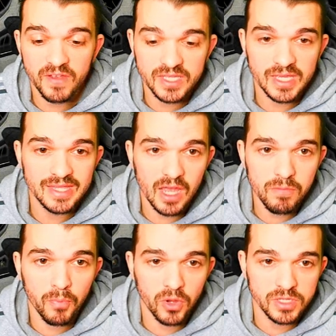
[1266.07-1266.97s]
we invested
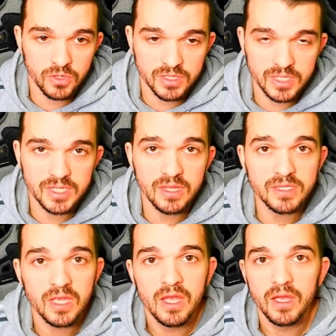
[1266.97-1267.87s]
9 points on these
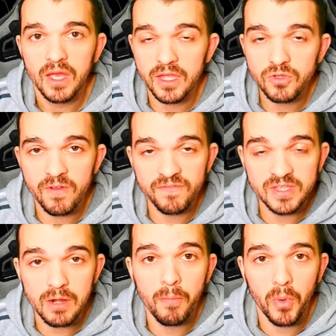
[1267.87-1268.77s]
skills, and you
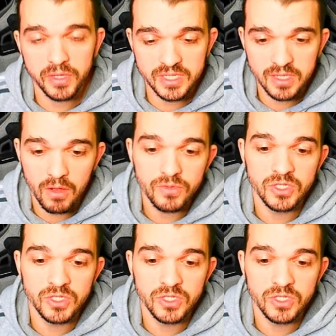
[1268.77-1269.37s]
have 10 points now.